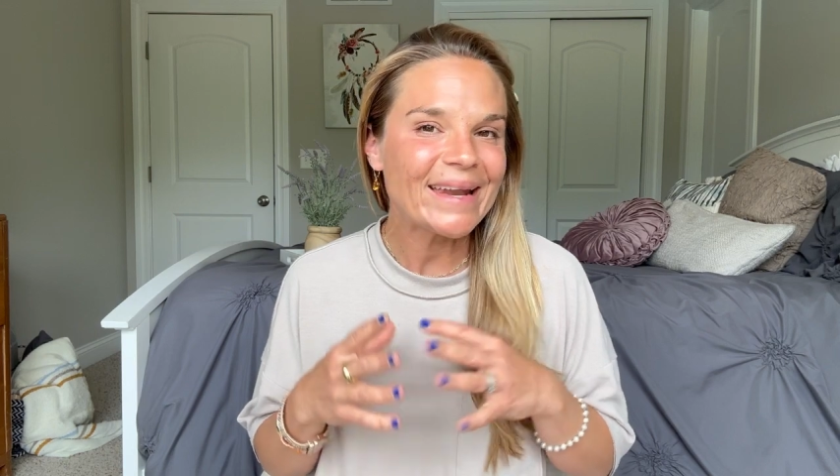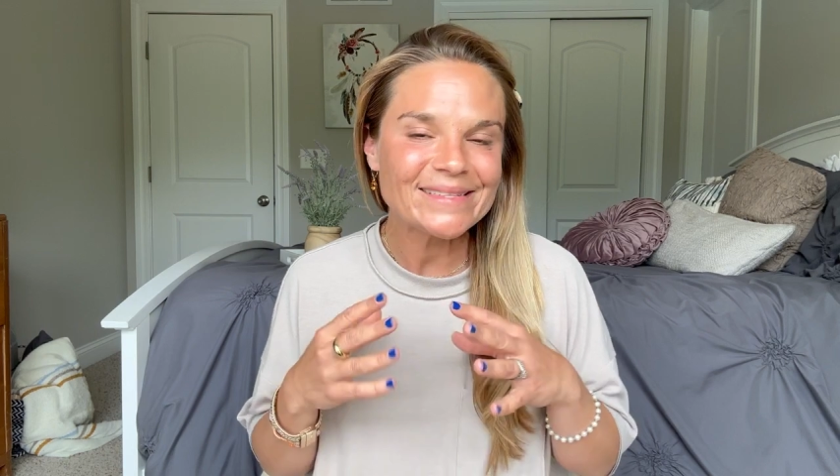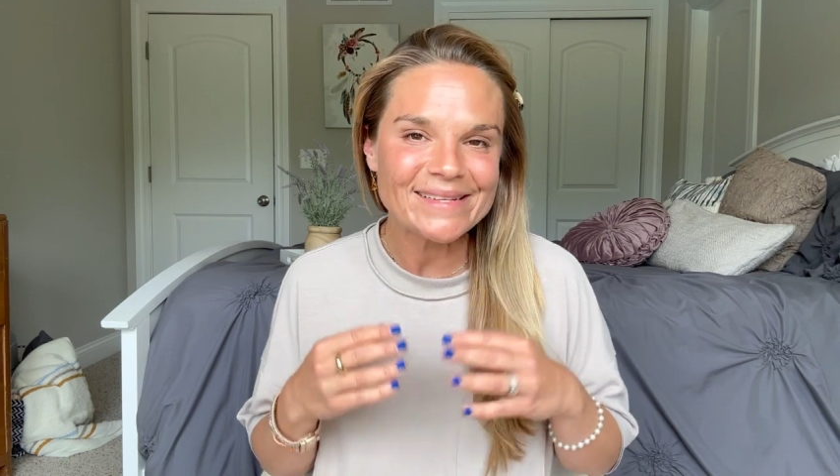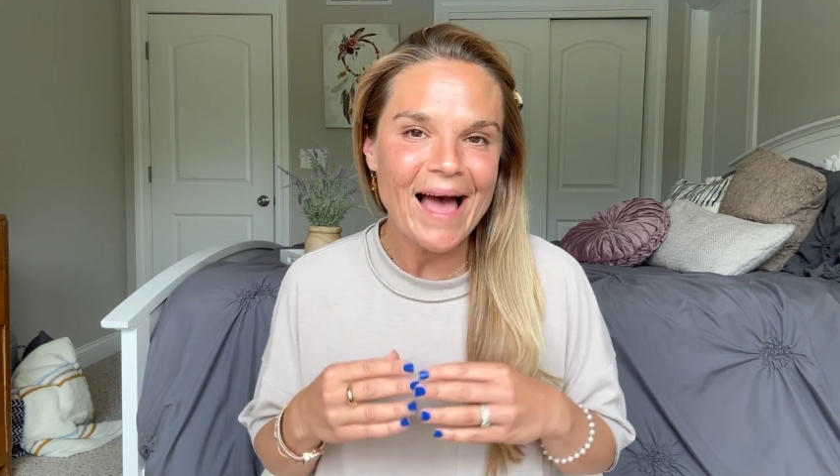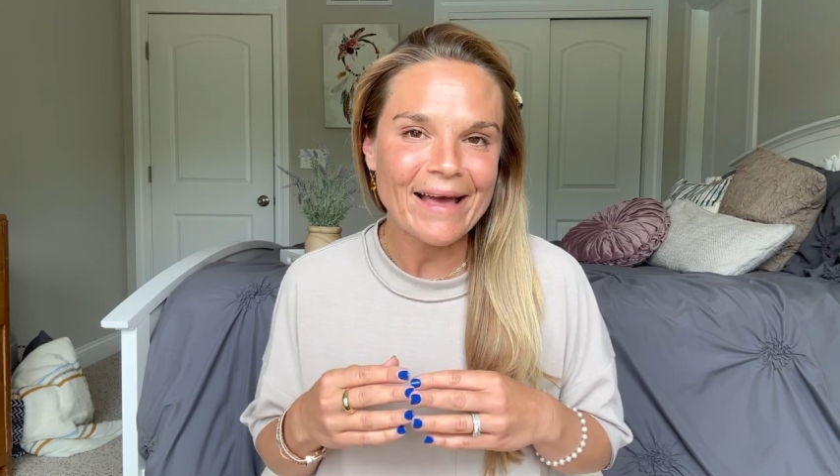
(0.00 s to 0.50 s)

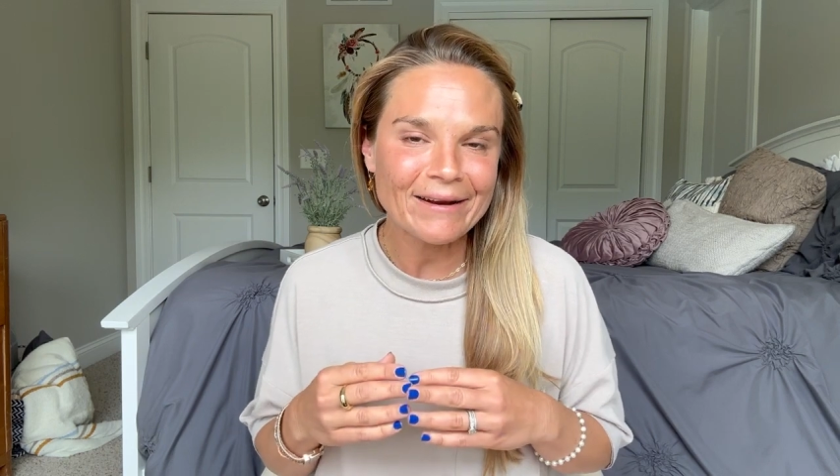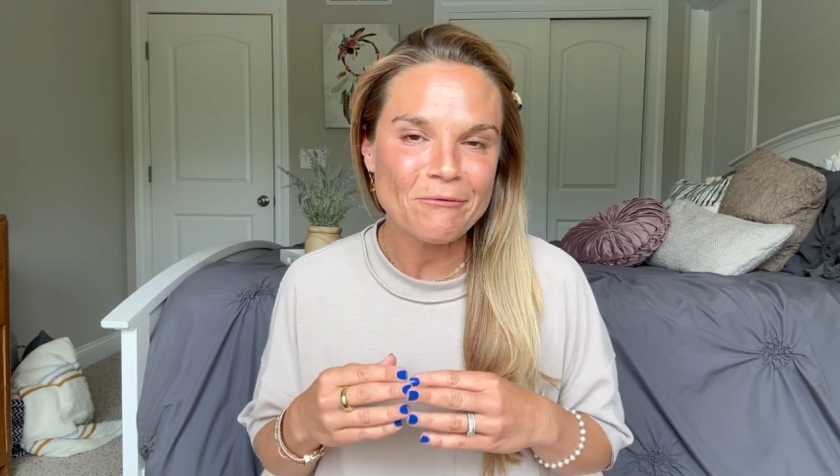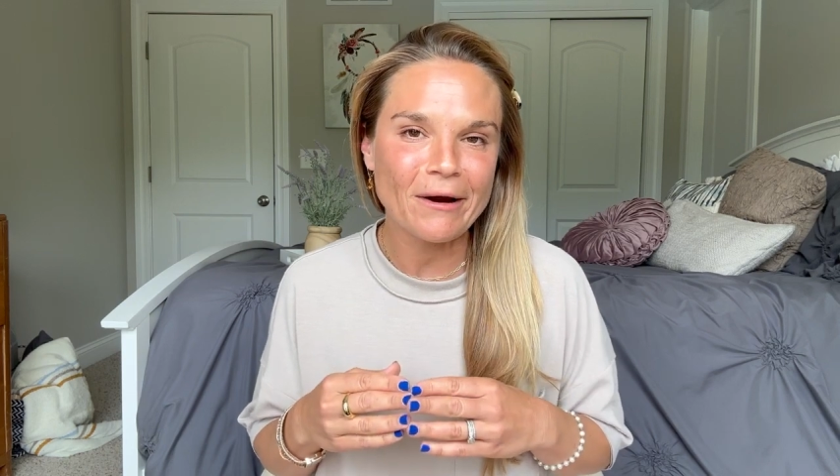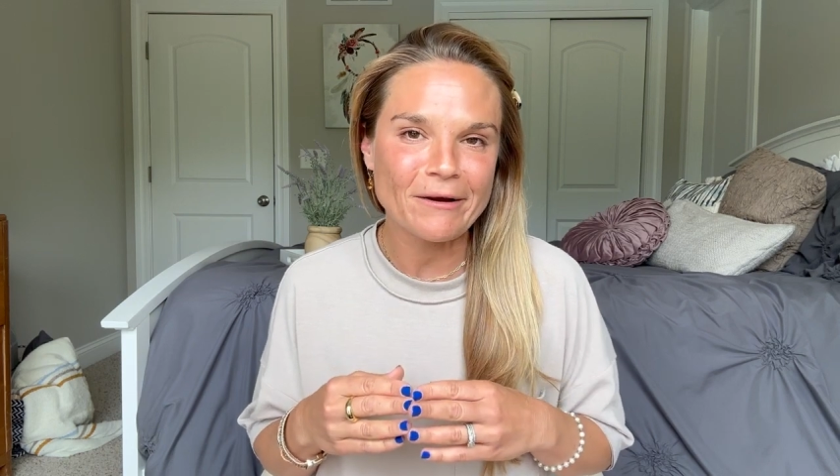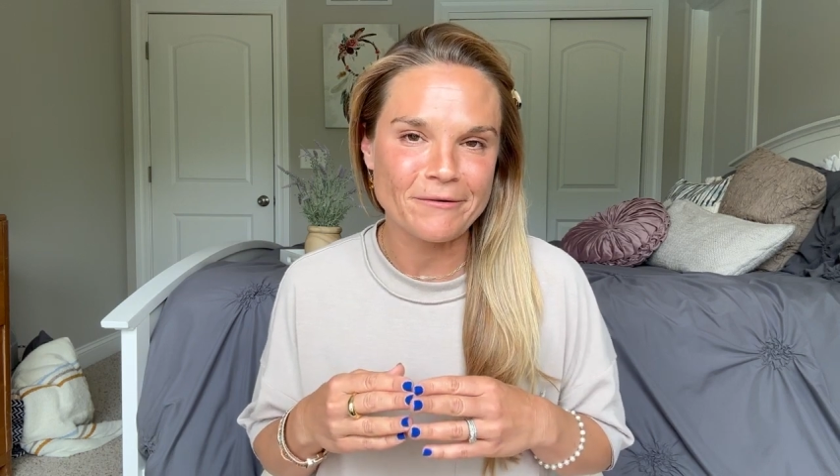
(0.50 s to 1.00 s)
is not gonna
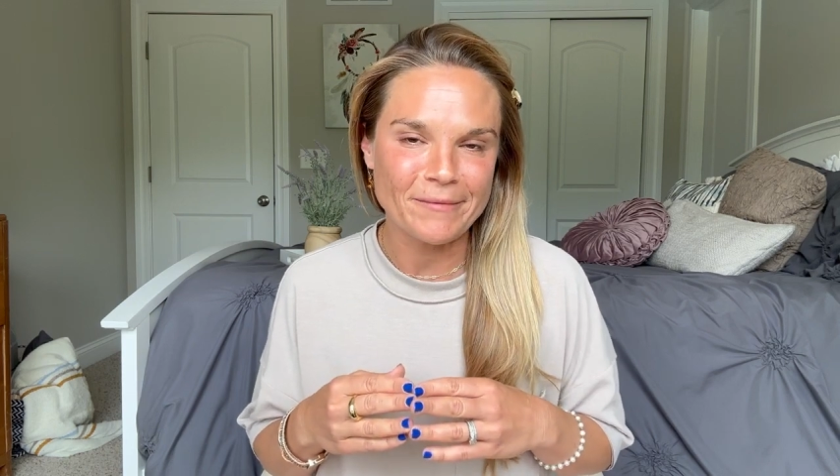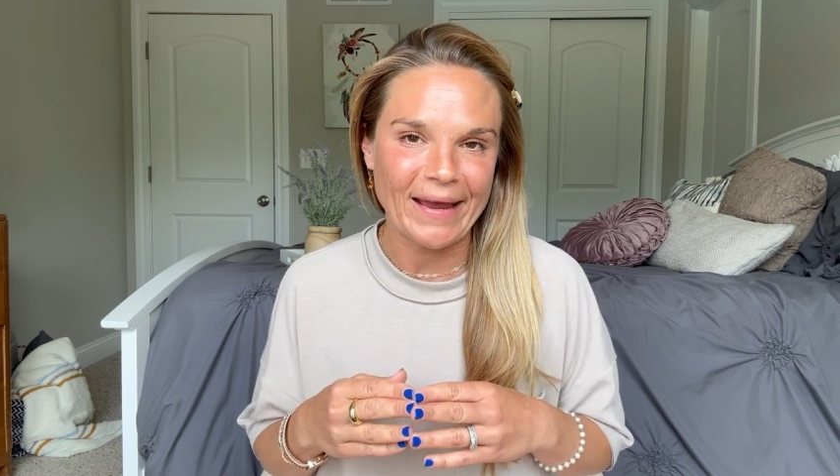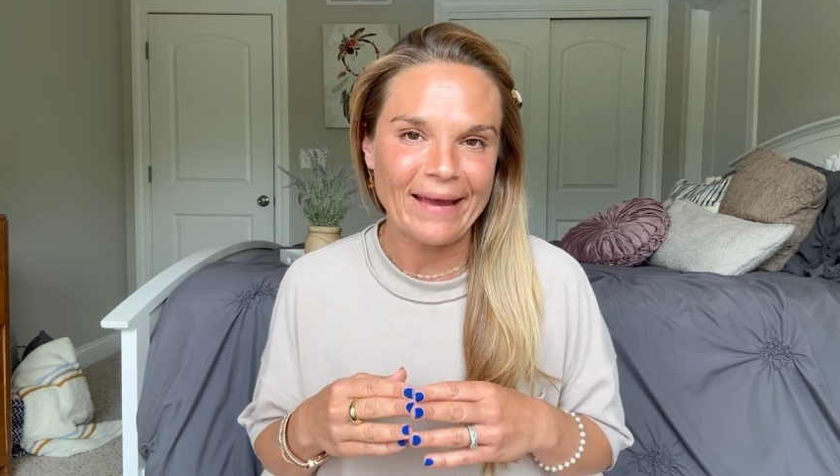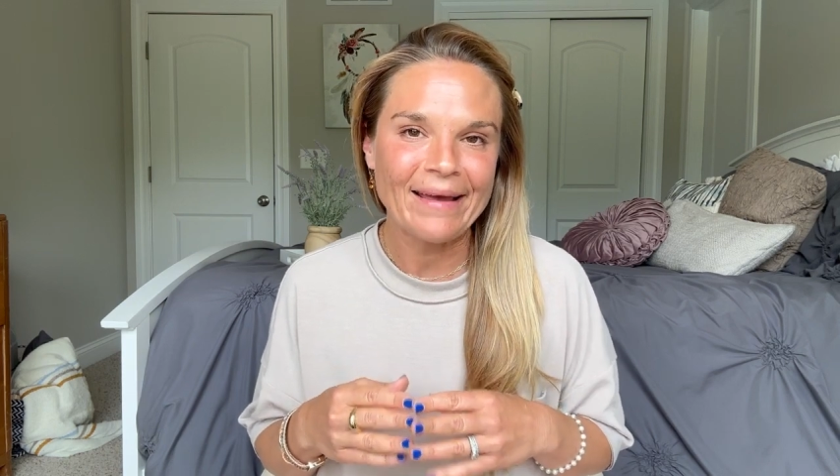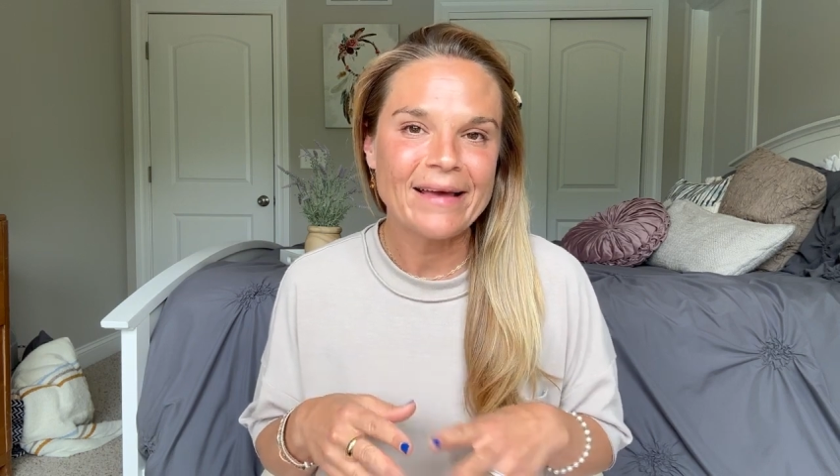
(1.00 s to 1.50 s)
work for
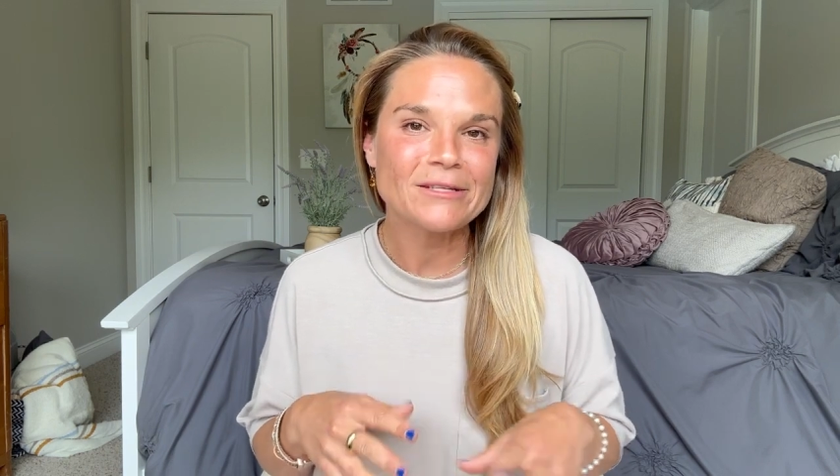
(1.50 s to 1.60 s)
me.